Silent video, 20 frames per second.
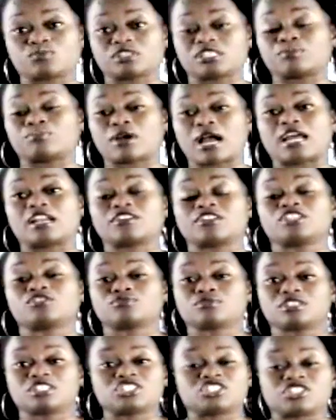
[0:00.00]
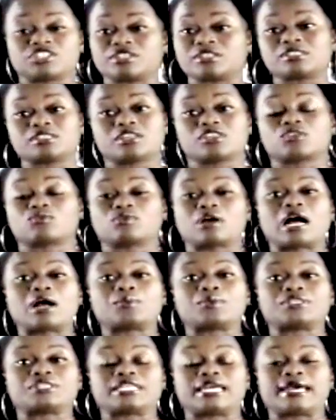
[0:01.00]
really proud of his religion. There's nothing
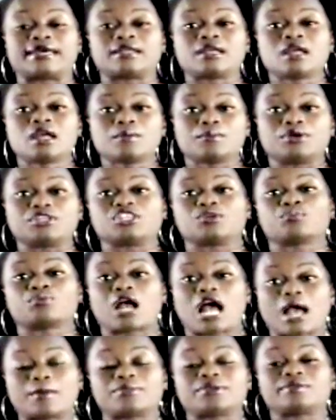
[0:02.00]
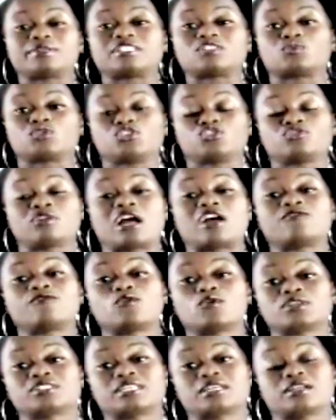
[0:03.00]
wrong with that. But the problem is when you try and
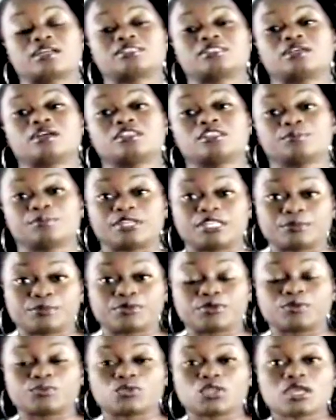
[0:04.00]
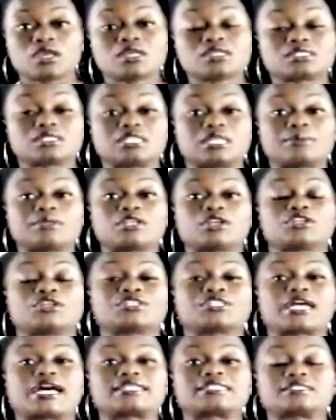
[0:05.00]
force that onto other people. So let me know
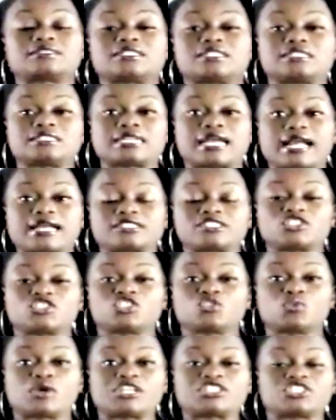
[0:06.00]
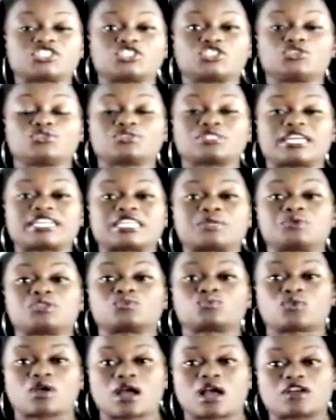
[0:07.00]
your thoughts on the entire situation. Do you think he
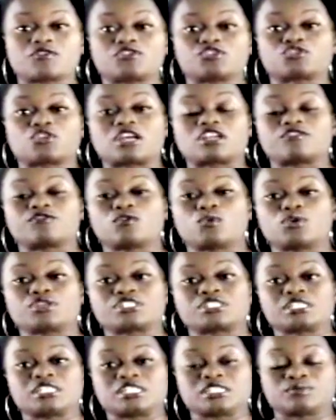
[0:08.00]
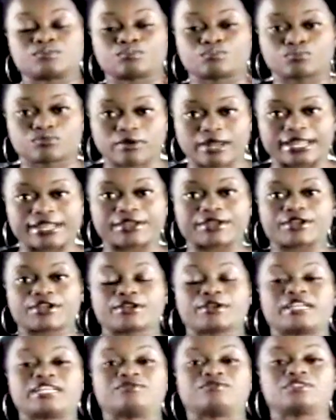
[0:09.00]
was wrong for trying to force his
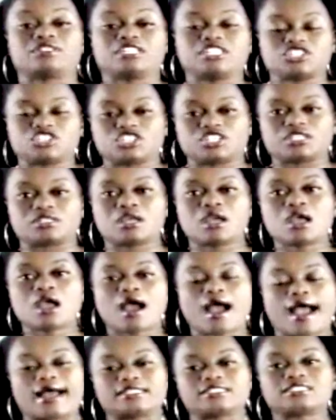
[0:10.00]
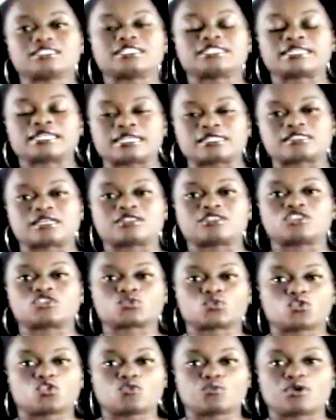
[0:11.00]
prayer and religion onto the kids on the
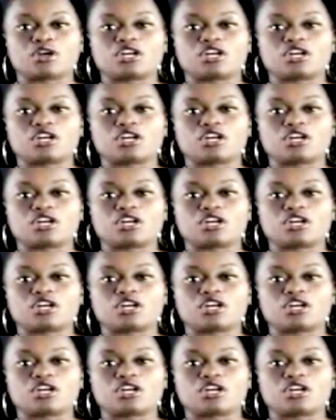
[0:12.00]
school